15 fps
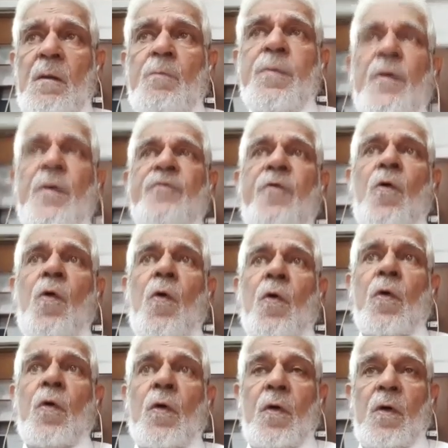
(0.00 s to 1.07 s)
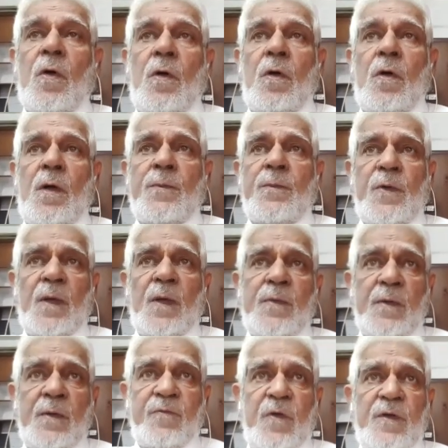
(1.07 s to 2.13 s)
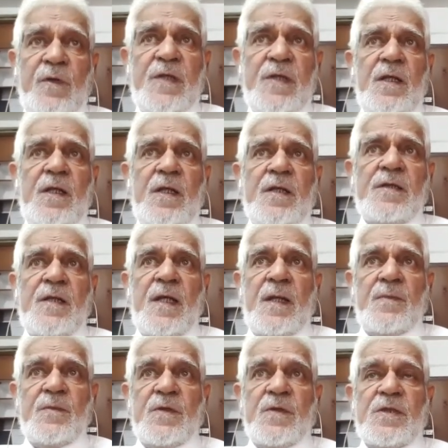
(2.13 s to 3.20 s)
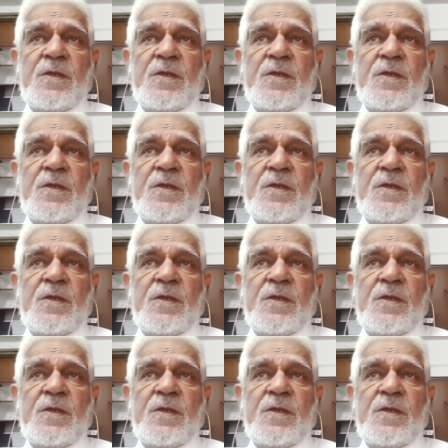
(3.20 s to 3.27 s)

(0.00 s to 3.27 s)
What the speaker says: before a problem, for say exams.